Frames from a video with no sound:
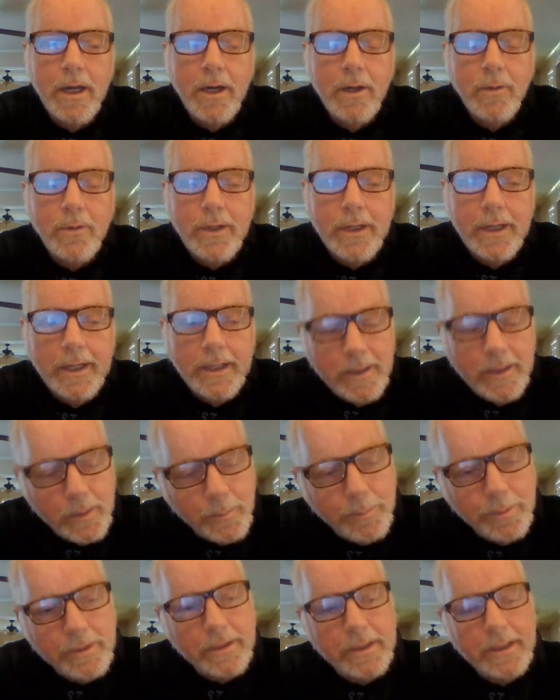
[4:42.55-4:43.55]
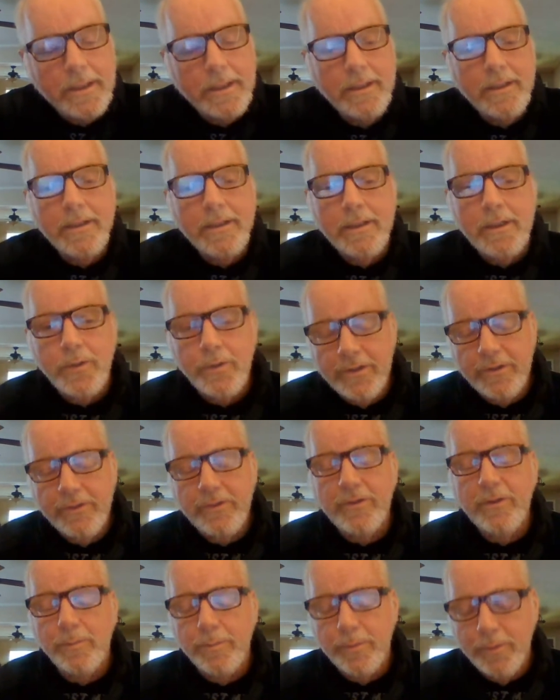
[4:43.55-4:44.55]
Okay, let's put that into the
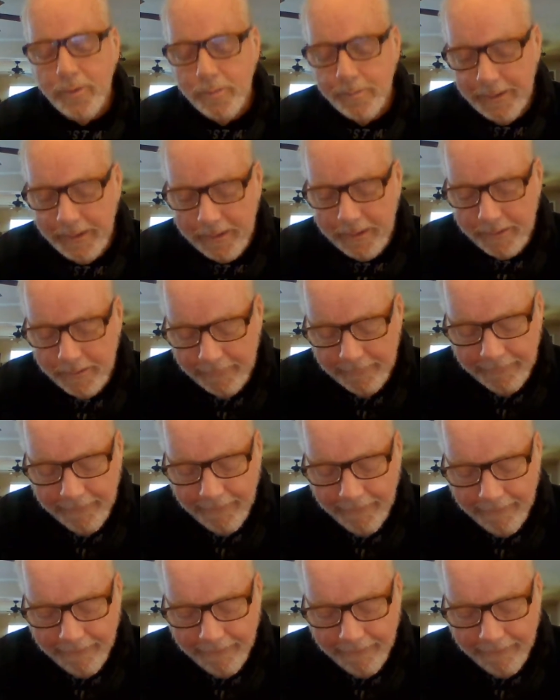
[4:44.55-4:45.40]
Christian perspective.